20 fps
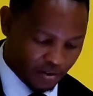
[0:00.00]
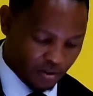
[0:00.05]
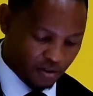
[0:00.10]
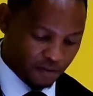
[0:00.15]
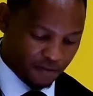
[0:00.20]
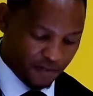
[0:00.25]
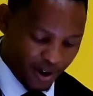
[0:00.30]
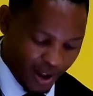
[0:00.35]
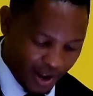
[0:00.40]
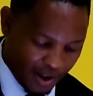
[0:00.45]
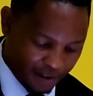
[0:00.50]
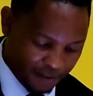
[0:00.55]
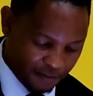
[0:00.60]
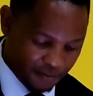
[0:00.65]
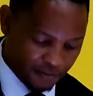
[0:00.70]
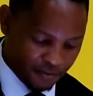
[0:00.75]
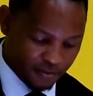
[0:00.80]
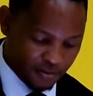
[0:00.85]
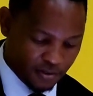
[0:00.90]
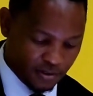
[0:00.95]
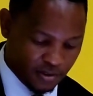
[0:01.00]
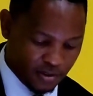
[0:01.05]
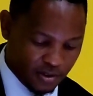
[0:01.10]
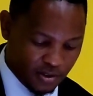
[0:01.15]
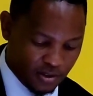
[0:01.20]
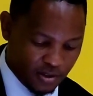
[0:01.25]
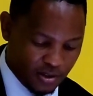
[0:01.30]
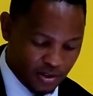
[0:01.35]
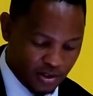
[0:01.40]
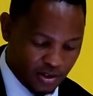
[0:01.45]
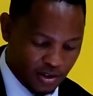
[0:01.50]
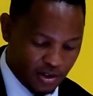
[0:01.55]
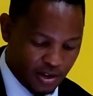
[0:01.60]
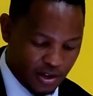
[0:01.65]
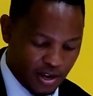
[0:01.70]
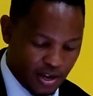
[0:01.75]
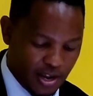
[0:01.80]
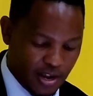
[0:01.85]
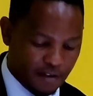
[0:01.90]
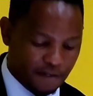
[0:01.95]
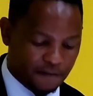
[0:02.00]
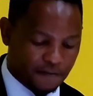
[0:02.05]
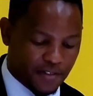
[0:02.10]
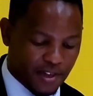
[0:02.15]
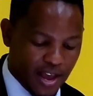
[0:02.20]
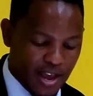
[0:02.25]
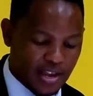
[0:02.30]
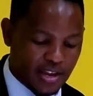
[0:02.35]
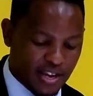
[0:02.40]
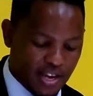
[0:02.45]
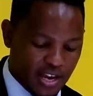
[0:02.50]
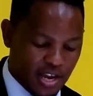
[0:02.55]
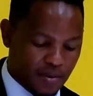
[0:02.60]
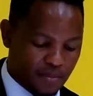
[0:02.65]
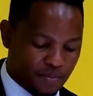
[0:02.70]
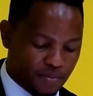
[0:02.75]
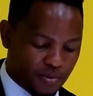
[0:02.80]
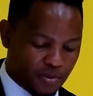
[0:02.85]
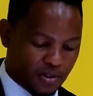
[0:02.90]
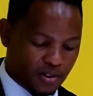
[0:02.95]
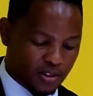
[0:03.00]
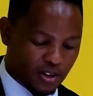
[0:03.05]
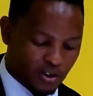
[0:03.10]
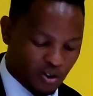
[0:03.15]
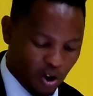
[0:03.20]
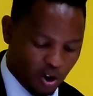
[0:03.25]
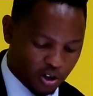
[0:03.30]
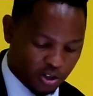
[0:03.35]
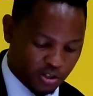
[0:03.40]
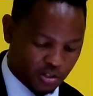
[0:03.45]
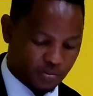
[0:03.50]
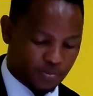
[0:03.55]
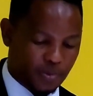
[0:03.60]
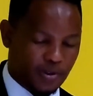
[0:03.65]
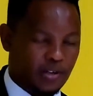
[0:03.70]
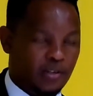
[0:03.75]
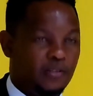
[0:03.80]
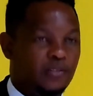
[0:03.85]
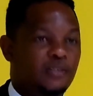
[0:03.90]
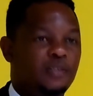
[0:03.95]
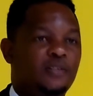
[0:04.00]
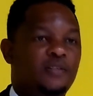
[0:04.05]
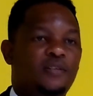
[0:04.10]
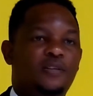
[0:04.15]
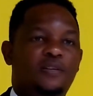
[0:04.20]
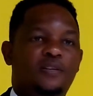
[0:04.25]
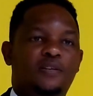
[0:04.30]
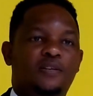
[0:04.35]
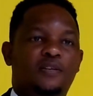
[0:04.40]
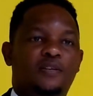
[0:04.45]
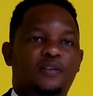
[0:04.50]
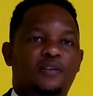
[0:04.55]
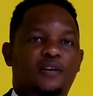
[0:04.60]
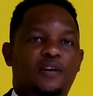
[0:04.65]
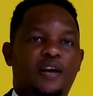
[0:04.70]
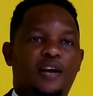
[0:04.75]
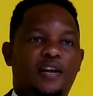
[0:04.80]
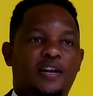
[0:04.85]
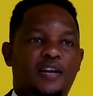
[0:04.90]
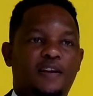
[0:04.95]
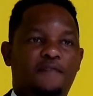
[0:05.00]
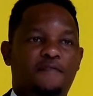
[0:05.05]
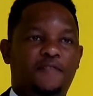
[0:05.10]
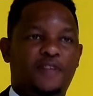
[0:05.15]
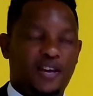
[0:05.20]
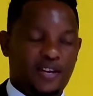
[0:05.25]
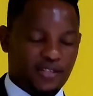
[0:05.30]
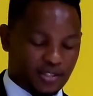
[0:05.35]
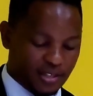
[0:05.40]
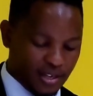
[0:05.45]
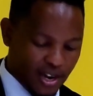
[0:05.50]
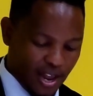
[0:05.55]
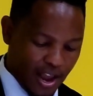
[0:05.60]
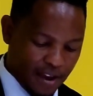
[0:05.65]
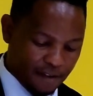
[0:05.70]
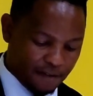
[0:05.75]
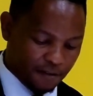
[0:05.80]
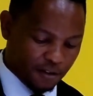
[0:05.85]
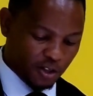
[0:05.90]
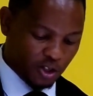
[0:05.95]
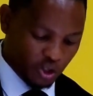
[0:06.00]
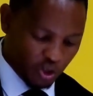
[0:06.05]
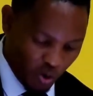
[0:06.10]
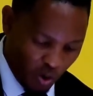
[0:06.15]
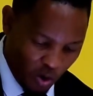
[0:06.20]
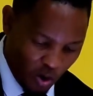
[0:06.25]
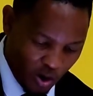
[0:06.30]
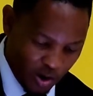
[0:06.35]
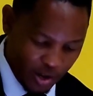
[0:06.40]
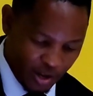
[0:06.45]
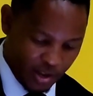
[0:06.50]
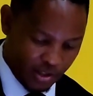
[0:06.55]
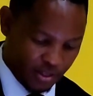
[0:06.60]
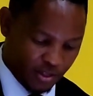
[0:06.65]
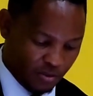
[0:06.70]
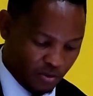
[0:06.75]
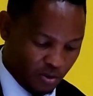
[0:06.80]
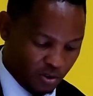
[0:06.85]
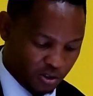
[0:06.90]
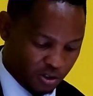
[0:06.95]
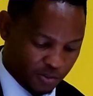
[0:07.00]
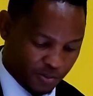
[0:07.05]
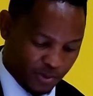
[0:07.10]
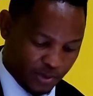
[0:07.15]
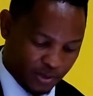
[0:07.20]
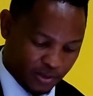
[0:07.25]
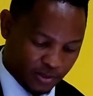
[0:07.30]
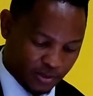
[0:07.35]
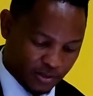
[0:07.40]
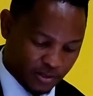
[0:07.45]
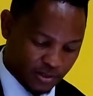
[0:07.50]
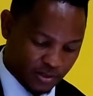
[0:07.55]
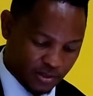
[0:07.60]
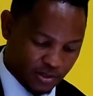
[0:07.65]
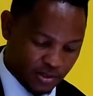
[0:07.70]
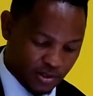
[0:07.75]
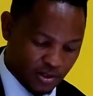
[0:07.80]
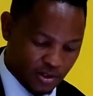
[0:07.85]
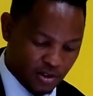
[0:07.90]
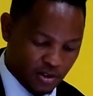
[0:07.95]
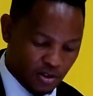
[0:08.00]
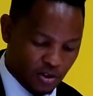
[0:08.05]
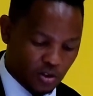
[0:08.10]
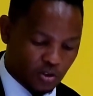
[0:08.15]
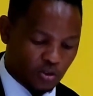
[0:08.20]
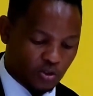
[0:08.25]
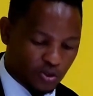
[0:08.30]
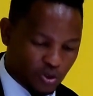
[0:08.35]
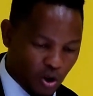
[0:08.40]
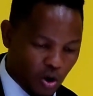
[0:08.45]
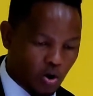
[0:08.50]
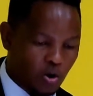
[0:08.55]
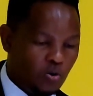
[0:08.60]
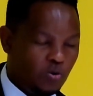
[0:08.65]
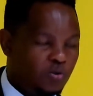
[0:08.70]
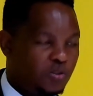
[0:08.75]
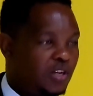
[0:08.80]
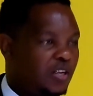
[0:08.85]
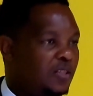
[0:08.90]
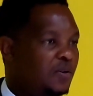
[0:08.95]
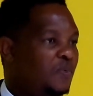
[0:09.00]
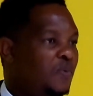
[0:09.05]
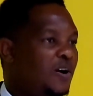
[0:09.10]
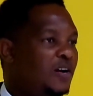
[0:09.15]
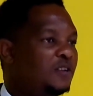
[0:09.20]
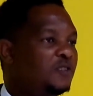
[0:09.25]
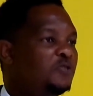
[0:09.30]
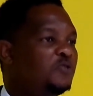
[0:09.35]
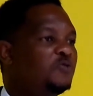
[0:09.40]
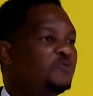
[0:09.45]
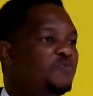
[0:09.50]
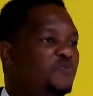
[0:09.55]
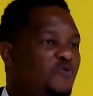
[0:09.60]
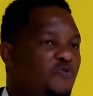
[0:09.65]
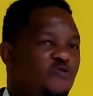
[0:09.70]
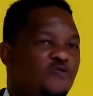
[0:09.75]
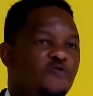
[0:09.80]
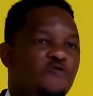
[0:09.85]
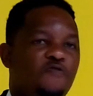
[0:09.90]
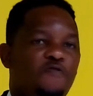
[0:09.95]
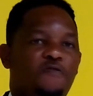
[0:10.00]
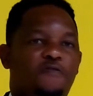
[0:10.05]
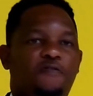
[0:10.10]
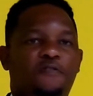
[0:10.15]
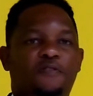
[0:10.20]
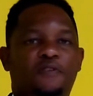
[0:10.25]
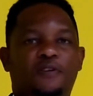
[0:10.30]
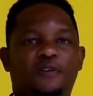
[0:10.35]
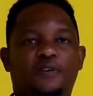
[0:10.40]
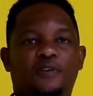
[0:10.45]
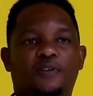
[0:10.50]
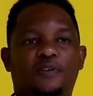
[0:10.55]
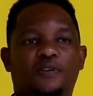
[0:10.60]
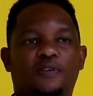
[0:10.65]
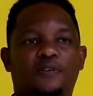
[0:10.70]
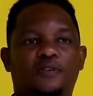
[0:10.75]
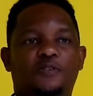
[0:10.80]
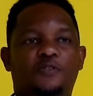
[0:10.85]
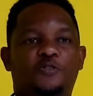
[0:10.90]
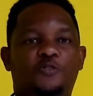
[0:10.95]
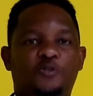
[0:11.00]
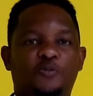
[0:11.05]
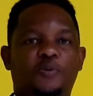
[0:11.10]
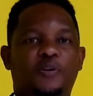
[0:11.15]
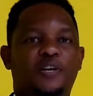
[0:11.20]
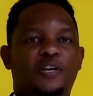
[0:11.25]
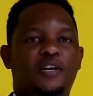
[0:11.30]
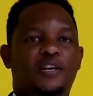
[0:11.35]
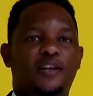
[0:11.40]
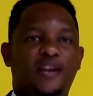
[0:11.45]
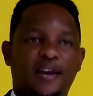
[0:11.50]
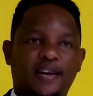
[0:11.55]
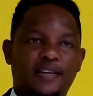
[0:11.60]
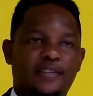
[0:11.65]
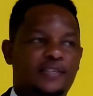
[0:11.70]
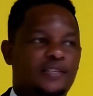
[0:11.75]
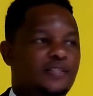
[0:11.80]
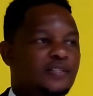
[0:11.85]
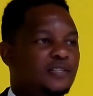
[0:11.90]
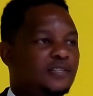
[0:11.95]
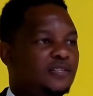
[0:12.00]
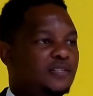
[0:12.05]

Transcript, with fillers: of life, if they keep the gospel, and if they still have joy in the gospel, those are the ones who prove to be elected.